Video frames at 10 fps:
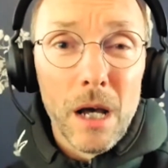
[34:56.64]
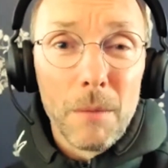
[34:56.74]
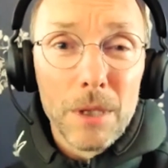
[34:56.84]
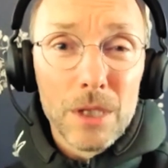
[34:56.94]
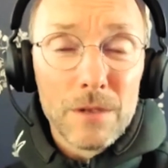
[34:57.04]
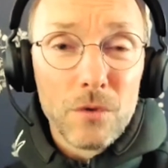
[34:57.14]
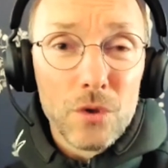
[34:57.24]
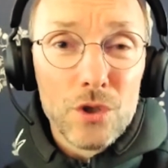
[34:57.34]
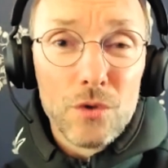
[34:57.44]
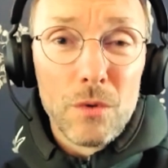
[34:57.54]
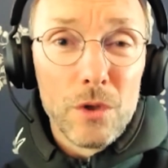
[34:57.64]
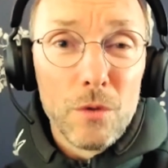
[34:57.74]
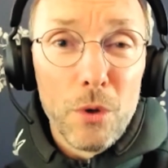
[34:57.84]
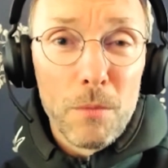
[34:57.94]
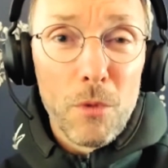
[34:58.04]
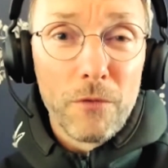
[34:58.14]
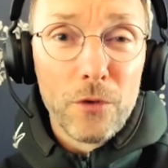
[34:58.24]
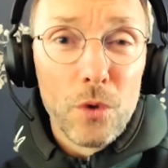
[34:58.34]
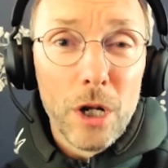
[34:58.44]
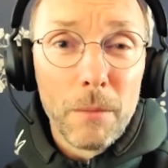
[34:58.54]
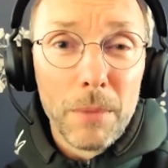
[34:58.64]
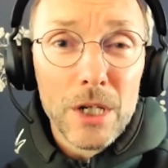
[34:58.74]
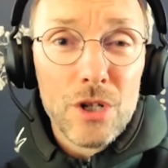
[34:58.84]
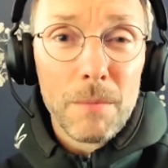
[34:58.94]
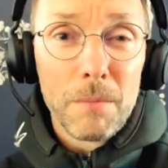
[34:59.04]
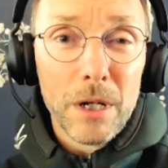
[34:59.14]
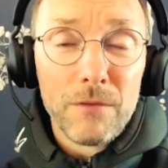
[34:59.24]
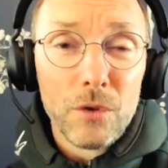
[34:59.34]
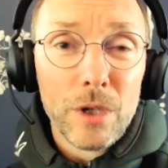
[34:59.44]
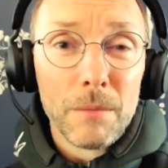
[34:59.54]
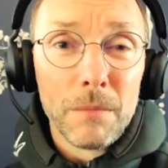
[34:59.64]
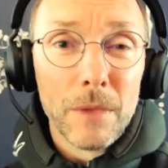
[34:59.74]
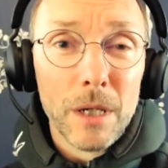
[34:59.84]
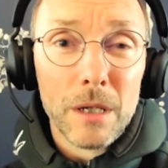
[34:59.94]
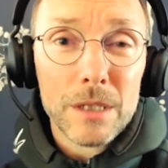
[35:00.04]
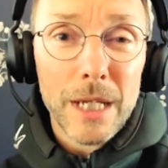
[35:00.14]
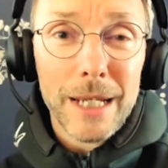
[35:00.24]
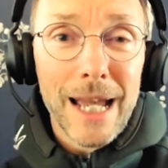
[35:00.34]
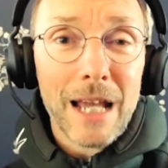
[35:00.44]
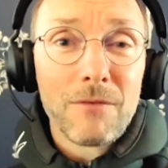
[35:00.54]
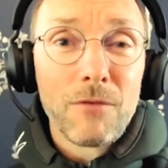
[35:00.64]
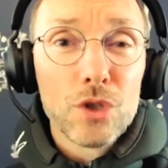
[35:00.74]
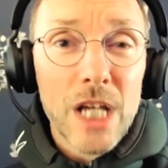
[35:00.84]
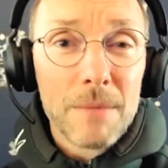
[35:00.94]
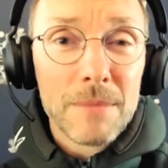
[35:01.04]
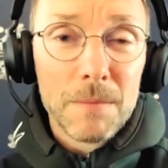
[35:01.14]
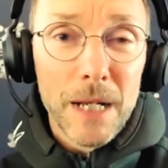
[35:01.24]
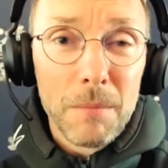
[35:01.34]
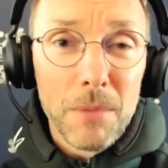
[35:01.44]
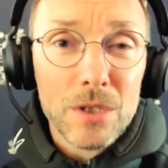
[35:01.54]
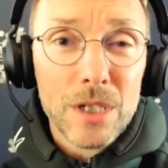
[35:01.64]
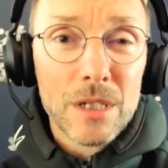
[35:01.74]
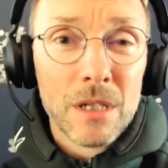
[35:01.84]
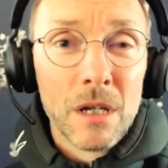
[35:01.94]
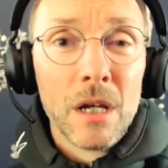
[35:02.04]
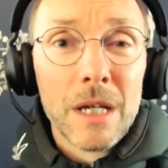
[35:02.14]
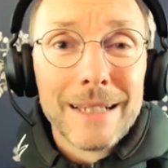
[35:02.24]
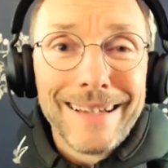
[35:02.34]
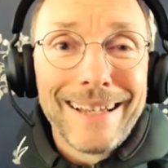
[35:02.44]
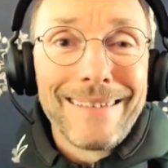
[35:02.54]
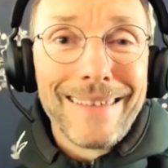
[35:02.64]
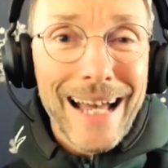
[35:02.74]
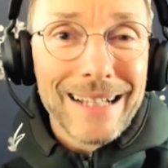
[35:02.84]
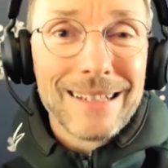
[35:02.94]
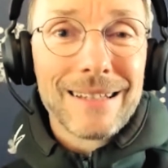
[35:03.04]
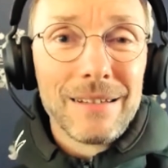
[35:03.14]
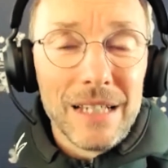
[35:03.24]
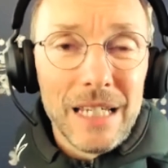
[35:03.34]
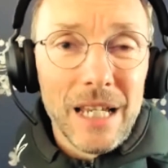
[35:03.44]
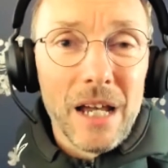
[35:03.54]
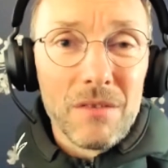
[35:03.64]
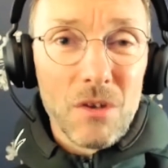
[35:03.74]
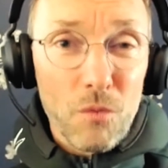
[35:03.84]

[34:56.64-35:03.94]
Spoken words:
Because of course you burn more fuel on a big ship, but if you can say add 4 times as many boxes, say that's the